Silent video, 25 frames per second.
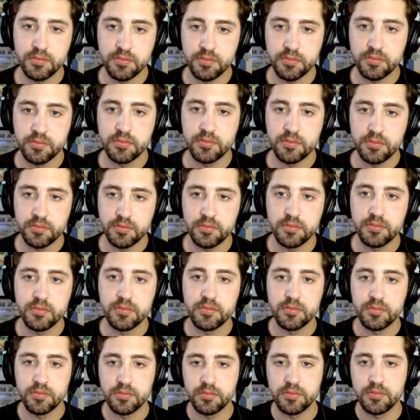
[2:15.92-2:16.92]

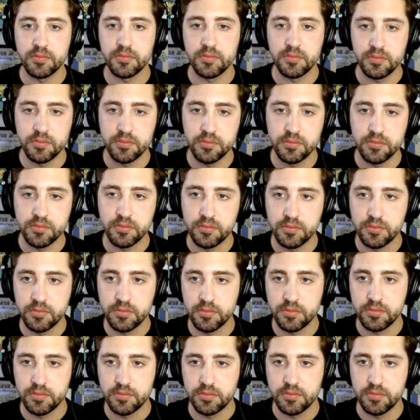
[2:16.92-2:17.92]

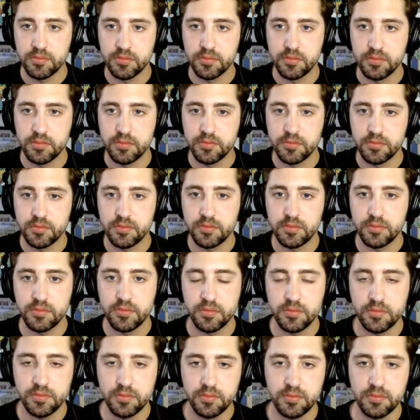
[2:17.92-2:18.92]

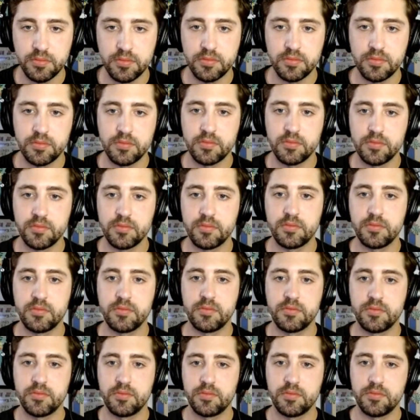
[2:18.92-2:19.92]

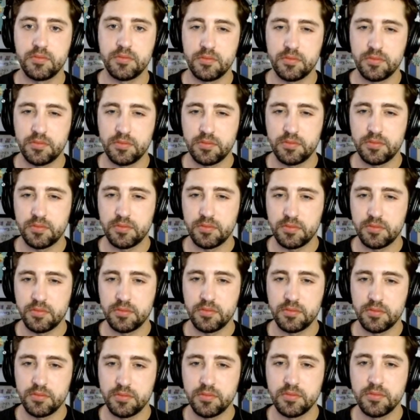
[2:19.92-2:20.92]

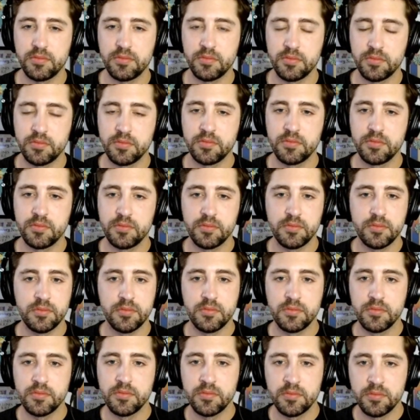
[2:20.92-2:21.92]

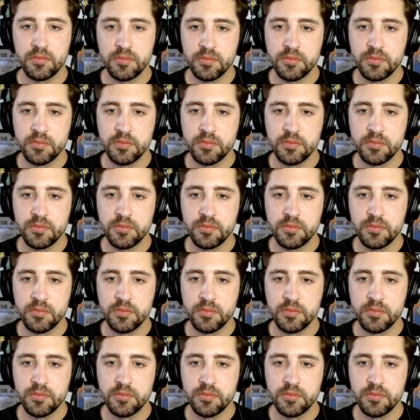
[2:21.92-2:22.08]
(silent)